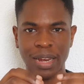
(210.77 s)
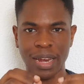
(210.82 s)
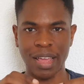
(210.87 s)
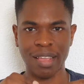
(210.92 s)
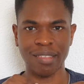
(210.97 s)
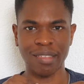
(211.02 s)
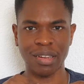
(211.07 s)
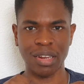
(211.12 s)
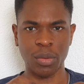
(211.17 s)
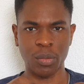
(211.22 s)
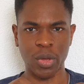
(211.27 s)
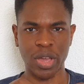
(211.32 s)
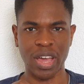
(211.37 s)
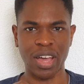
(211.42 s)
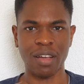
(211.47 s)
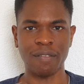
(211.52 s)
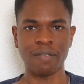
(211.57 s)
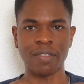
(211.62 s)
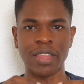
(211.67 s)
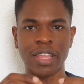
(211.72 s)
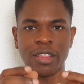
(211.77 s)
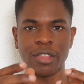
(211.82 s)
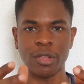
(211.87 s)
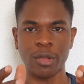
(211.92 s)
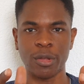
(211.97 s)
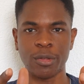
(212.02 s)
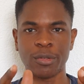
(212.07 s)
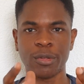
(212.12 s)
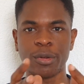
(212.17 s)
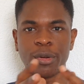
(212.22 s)
lastly, we have the
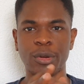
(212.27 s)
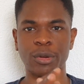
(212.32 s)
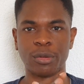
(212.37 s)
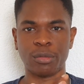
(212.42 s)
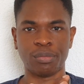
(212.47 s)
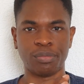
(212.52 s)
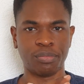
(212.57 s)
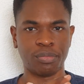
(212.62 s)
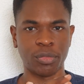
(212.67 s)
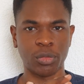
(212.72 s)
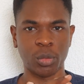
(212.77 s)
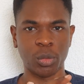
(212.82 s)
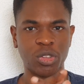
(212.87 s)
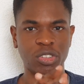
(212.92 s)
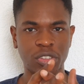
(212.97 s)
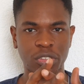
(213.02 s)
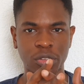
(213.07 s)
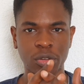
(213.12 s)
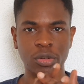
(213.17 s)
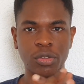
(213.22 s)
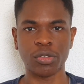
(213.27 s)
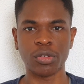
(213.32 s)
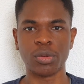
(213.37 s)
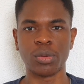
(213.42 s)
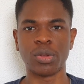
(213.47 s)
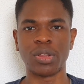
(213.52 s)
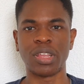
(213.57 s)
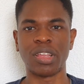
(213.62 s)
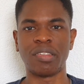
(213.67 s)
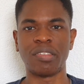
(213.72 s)
third law, which is also
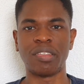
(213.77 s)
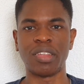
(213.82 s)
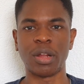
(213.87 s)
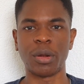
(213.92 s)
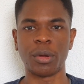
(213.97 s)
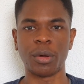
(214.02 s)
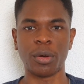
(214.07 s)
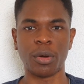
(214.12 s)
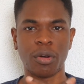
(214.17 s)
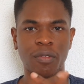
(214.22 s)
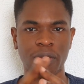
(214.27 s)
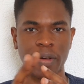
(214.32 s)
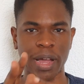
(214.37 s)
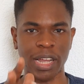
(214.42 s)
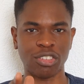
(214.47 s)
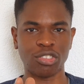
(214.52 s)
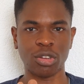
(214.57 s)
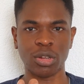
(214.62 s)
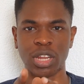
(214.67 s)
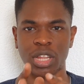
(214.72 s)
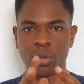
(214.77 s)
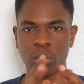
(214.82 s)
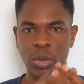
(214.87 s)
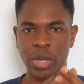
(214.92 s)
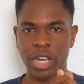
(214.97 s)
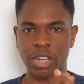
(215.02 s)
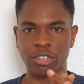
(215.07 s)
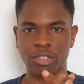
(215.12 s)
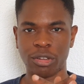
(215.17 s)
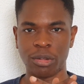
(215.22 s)
known as the law of action and
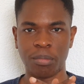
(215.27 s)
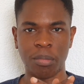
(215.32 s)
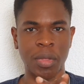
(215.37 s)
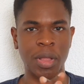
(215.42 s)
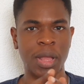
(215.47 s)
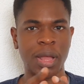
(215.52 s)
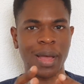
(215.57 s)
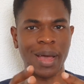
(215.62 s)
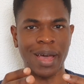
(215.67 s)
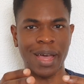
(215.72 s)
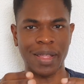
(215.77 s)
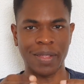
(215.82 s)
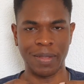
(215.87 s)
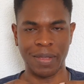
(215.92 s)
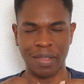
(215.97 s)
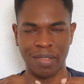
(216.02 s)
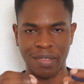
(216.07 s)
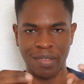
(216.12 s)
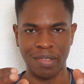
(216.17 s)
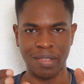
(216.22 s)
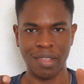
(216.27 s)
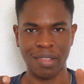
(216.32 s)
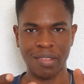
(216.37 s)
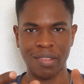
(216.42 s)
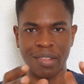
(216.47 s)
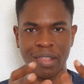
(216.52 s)
reaction, and it states